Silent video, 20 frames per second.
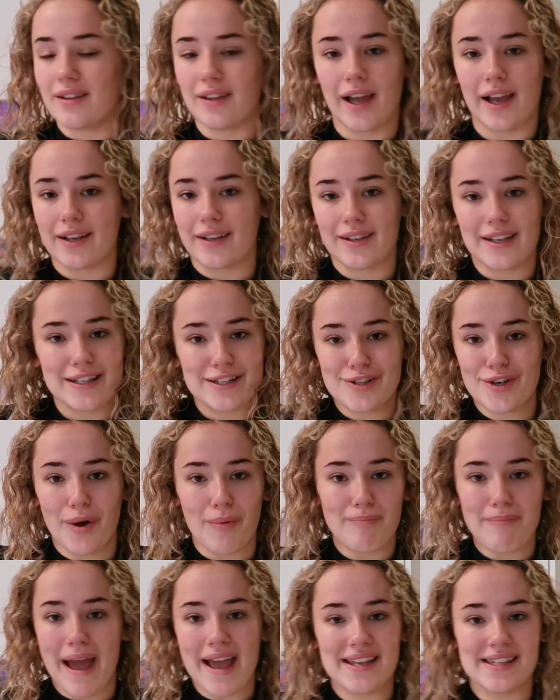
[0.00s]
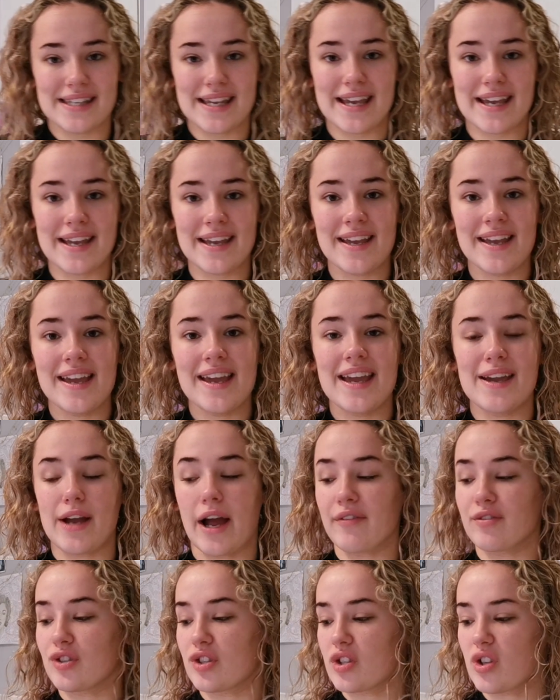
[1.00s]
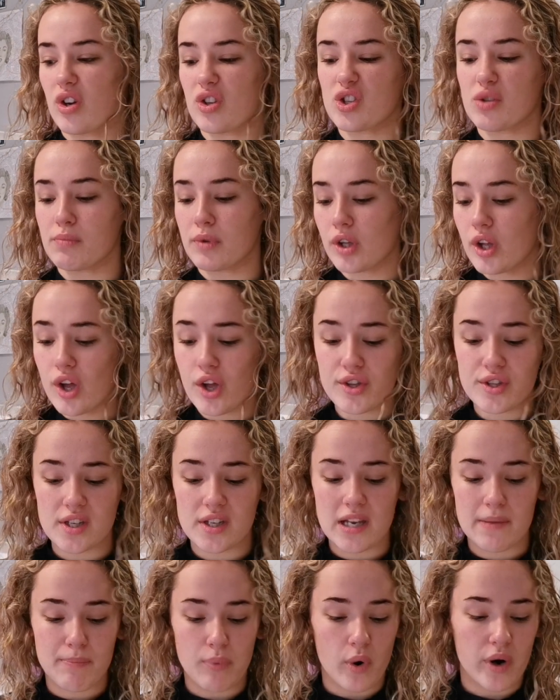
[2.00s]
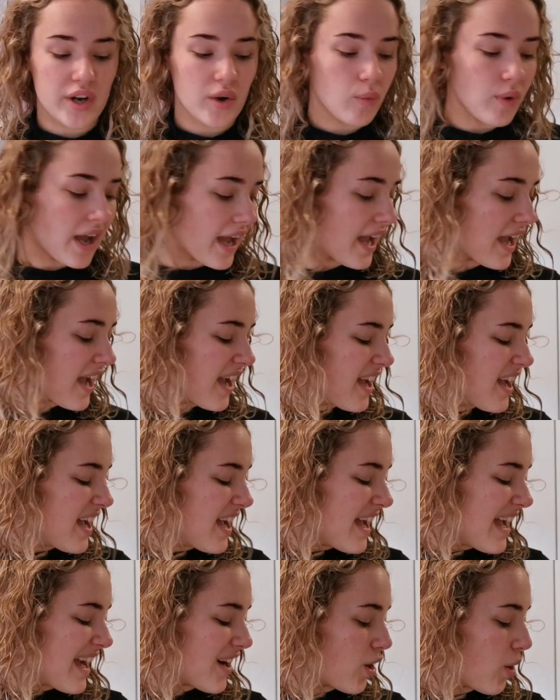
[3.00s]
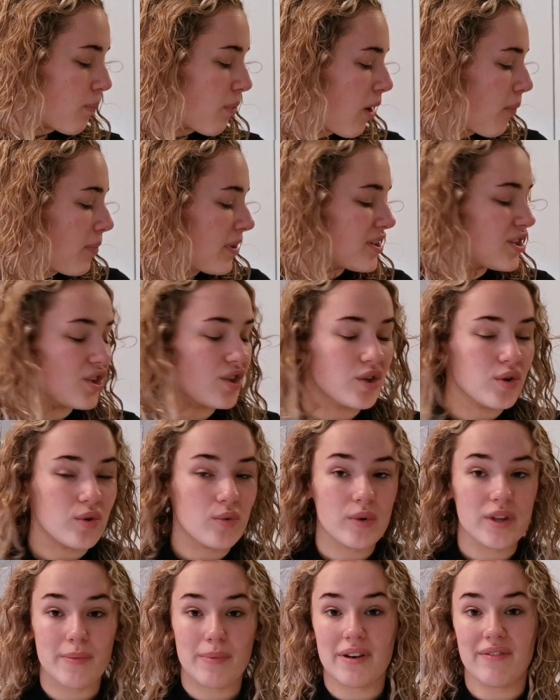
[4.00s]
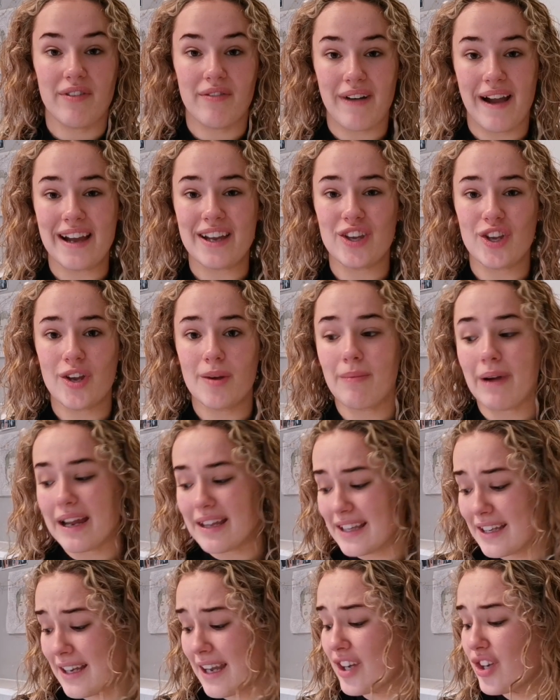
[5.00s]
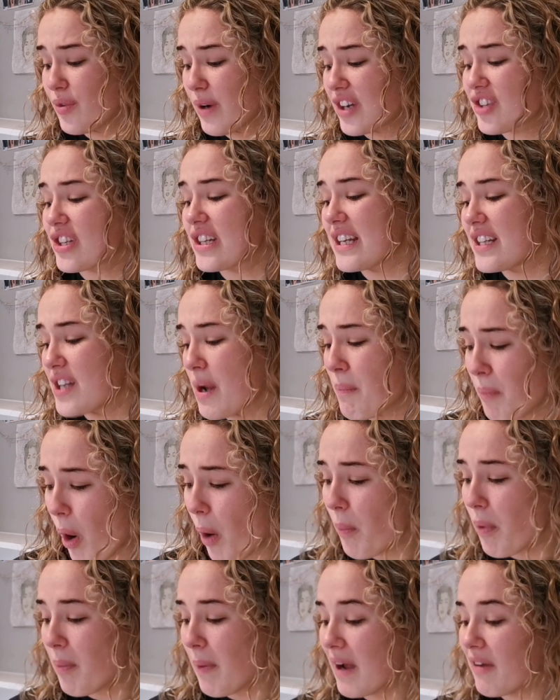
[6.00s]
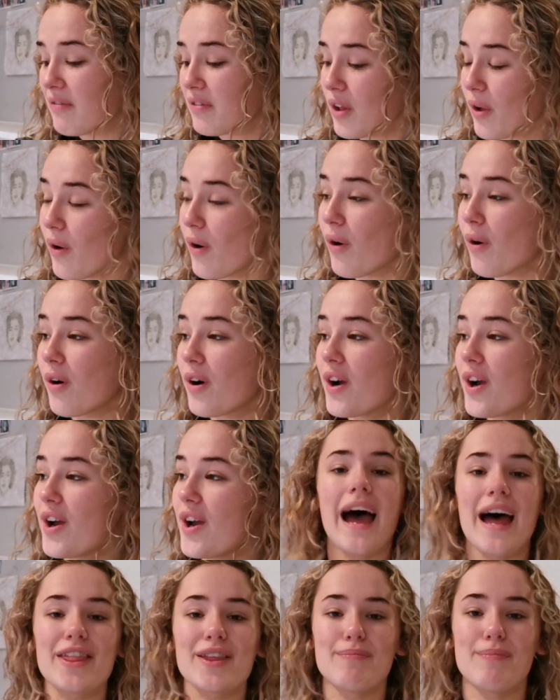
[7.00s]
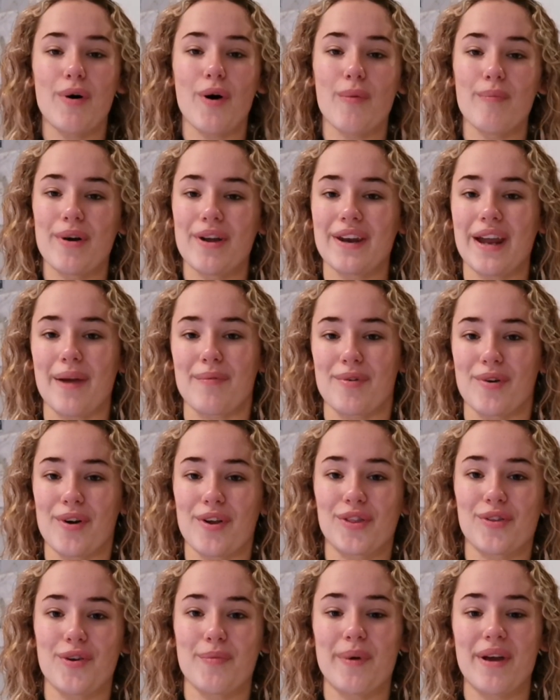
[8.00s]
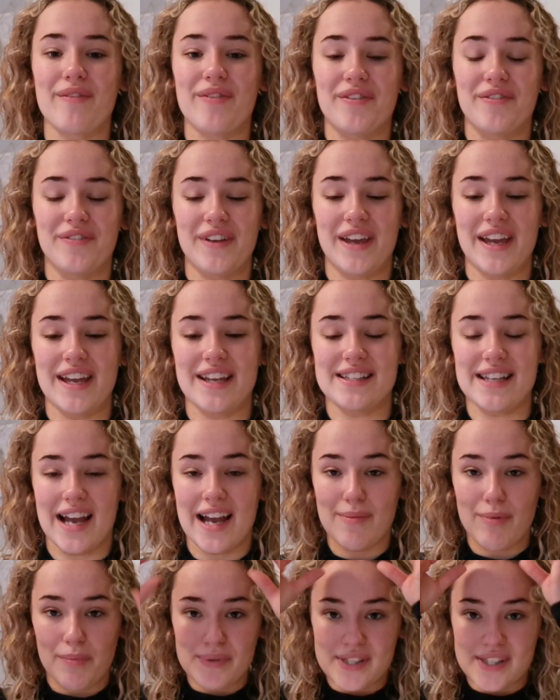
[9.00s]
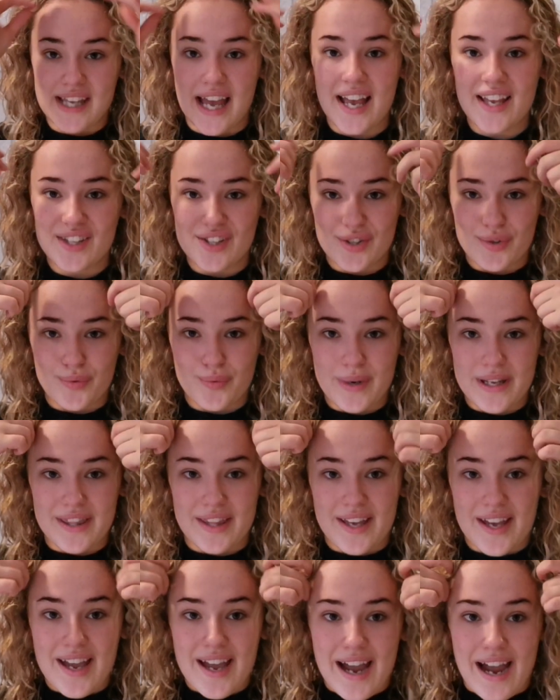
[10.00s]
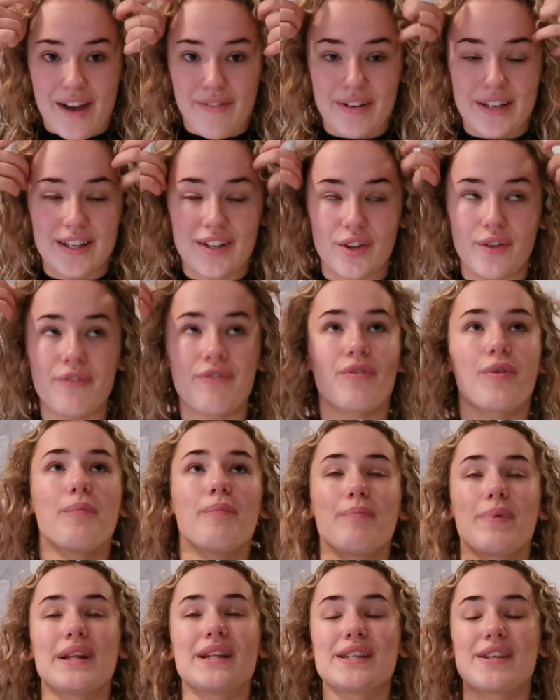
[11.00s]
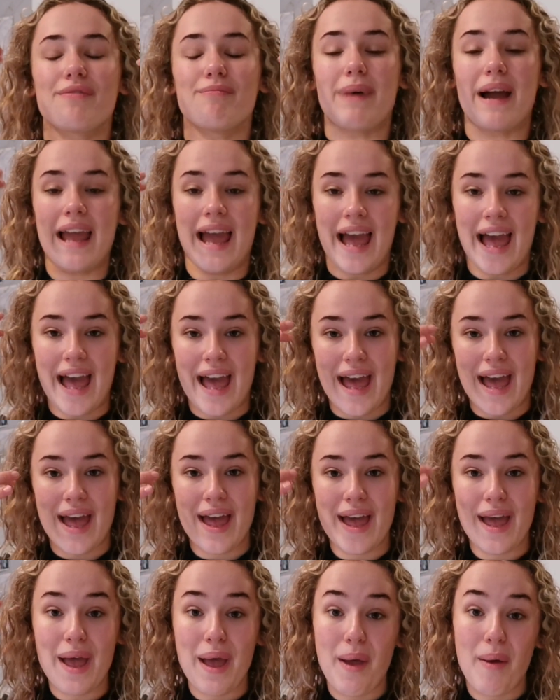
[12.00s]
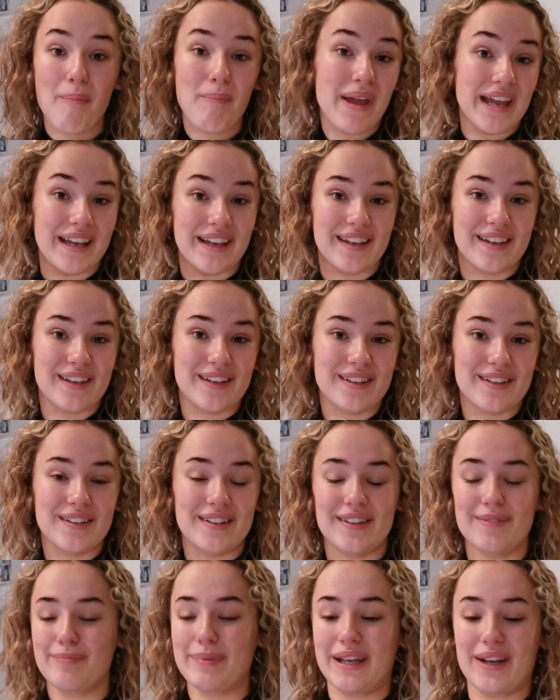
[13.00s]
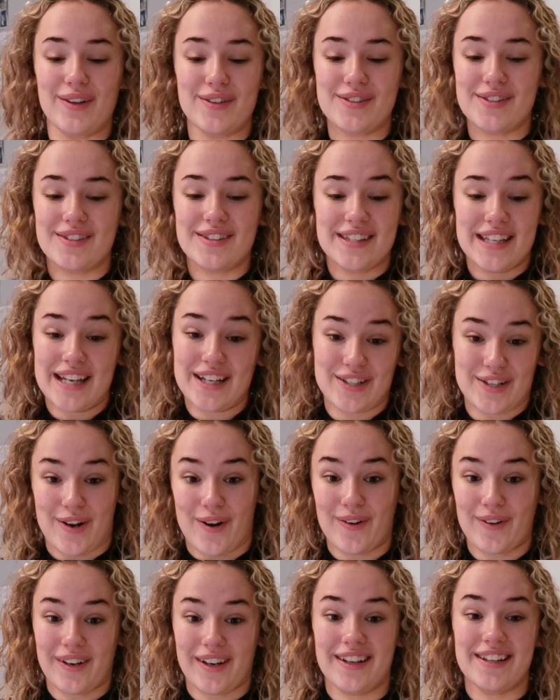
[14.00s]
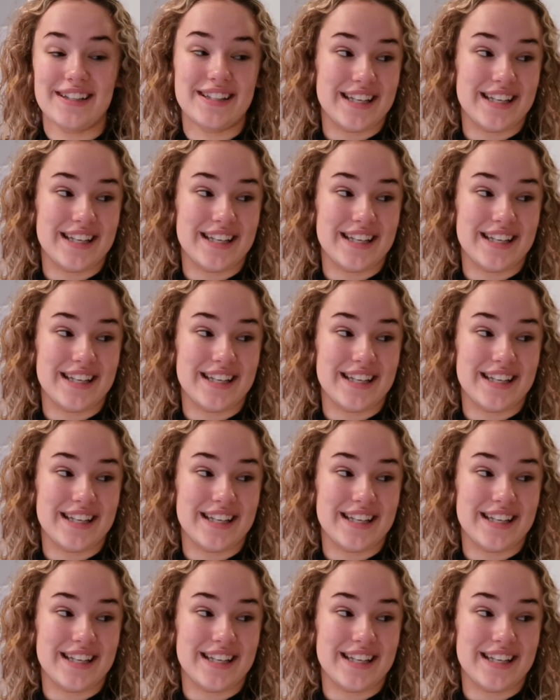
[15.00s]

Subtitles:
like, it's not messy. I've just got some clothes that need putting away. It could probably do with a bit of a vacuum. I think I do actually need to mop my floor. At the moment, I'm going through a bit of a phase. I'm obsessed with having the front bits of my hair pink, because TikTok